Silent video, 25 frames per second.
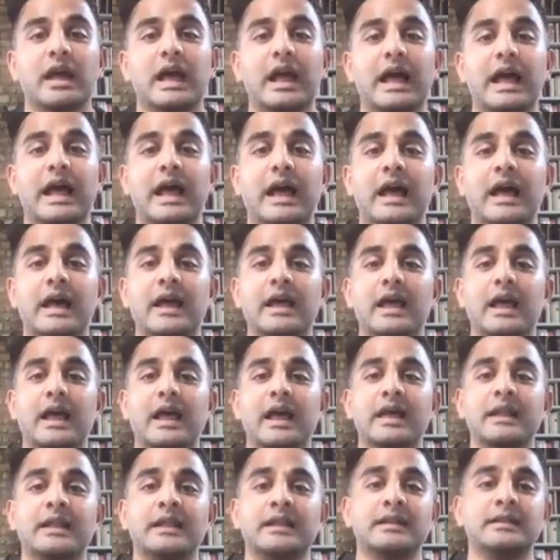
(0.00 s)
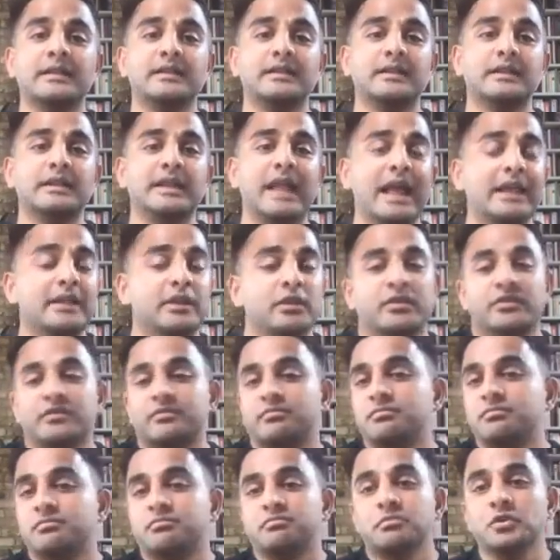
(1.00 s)
And yeah, there's
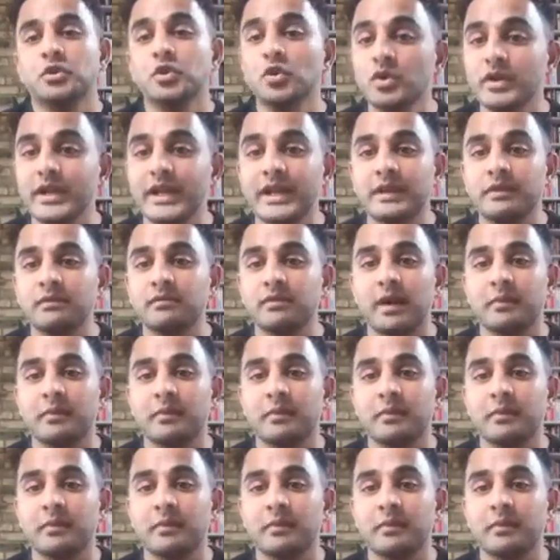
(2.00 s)
looting.